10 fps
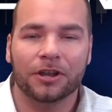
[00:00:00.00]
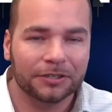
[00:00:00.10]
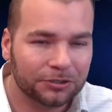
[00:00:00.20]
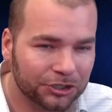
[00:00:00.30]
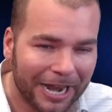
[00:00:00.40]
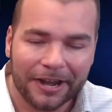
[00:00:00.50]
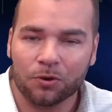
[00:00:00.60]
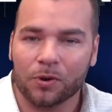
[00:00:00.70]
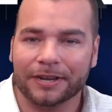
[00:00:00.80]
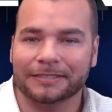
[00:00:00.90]

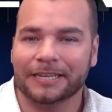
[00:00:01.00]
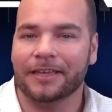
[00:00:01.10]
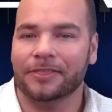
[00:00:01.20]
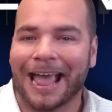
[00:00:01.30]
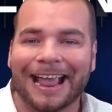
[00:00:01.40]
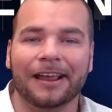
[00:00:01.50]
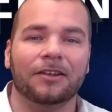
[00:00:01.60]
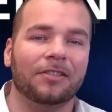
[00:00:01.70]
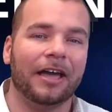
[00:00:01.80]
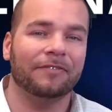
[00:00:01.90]
January 10th and
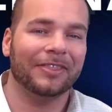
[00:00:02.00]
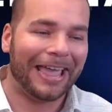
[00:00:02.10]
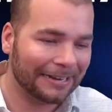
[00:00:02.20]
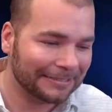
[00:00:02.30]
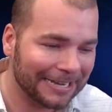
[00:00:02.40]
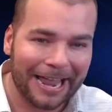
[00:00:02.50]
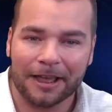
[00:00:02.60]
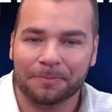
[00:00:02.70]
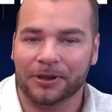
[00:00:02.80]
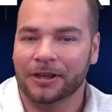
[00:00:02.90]
11th in
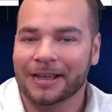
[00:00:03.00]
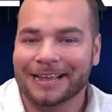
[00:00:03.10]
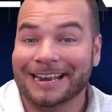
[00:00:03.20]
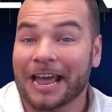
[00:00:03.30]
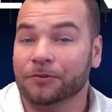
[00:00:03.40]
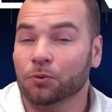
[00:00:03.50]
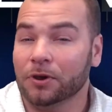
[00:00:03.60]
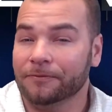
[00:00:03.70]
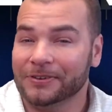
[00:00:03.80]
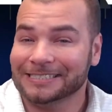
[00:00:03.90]
Tampa. Now, if you
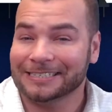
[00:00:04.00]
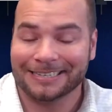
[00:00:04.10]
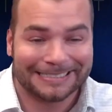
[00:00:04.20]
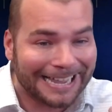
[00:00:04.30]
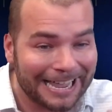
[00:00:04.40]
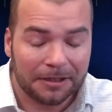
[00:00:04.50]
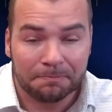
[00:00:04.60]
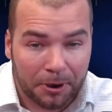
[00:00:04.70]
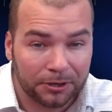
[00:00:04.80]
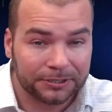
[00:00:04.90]
want to visit this in
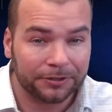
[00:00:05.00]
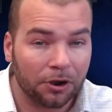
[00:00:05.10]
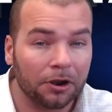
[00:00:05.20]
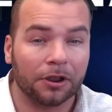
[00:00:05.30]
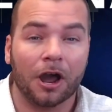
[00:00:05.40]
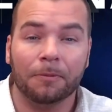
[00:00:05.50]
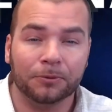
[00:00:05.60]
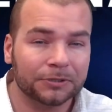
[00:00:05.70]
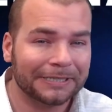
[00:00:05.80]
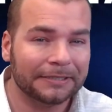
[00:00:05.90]
person, there are a
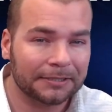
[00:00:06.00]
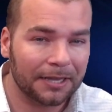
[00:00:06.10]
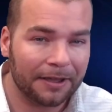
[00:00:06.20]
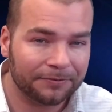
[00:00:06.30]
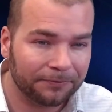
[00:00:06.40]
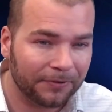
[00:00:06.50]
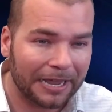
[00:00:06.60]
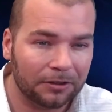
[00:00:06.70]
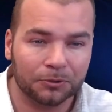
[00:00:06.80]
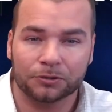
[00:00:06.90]
couple seats left
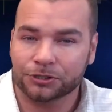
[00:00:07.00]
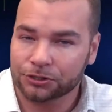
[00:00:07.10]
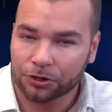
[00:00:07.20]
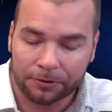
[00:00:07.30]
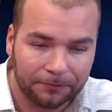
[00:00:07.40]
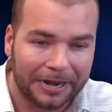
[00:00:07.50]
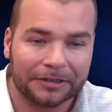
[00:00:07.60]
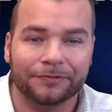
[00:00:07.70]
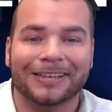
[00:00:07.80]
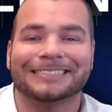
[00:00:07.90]
available. Just go to
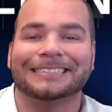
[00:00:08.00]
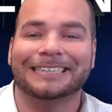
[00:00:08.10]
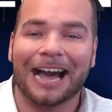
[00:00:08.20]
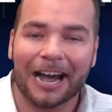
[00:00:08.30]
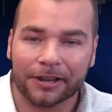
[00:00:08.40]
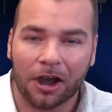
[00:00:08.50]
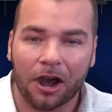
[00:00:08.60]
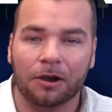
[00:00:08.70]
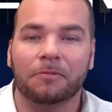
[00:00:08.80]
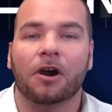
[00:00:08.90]

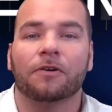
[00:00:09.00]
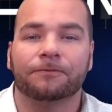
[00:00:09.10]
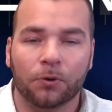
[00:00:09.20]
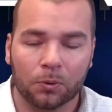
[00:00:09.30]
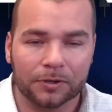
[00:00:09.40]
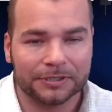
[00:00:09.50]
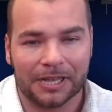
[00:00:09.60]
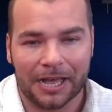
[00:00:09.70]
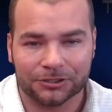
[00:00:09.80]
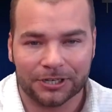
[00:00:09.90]
vectorvest.com forward
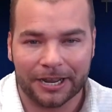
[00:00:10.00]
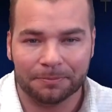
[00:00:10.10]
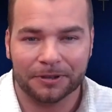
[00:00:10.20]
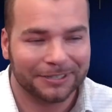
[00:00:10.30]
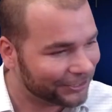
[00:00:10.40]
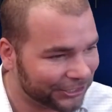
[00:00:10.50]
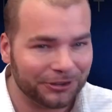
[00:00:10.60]
slash Tampa. See you